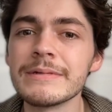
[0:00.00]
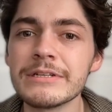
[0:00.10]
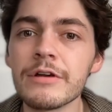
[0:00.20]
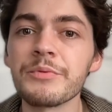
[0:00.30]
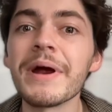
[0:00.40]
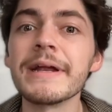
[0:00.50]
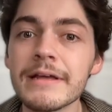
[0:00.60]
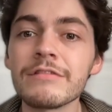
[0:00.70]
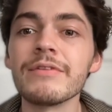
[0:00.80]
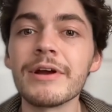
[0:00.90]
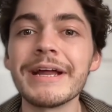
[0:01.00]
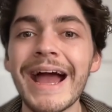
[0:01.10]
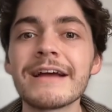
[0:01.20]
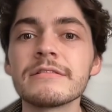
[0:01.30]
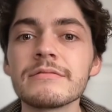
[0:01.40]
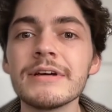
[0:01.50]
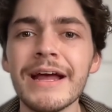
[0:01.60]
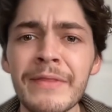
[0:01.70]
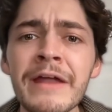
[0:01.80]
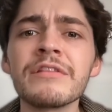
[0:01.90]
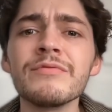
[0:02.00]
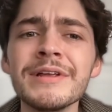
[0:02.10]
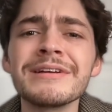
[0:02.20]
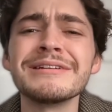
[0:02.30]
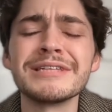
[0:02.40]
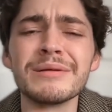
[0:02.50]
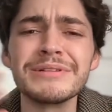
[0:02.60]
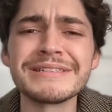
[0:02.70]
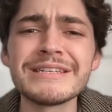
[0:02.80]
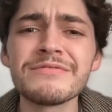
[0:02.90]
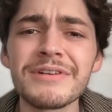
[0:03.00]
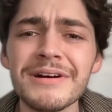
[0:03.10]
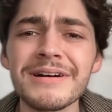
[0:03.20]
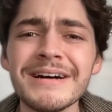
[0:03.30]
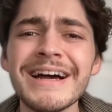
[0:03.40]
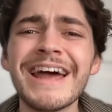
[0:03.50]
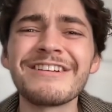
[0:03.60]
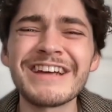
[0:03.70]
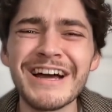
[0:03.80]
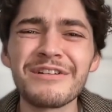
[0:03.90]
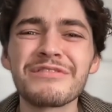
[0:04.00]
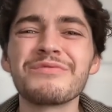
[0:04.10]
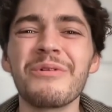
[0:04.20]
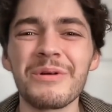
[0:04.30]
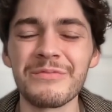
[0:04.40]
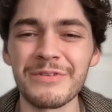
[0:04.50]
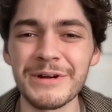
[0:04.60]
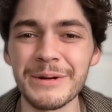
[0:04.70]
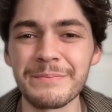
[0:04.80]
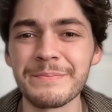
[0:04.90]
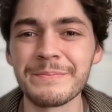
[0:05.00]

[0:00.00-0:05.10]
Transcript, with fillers: Done right, it's very active. And that is the Vita Contemplativa at its highest form for him.